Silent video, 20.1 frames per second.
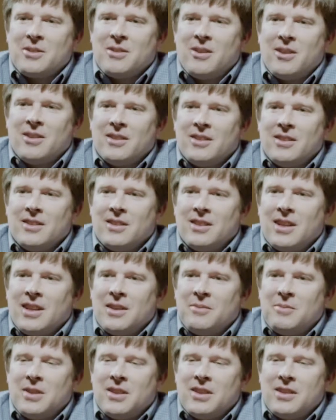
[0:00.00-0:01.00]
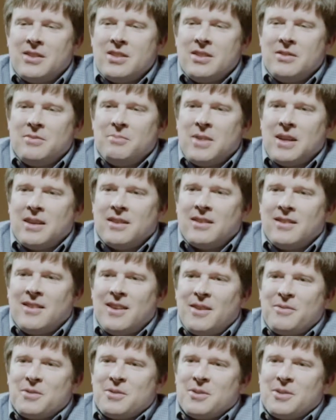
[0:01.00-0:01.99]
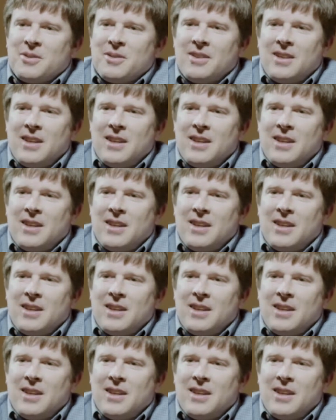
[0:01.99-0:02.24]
Gardiner. I'm the Chief Medical Officer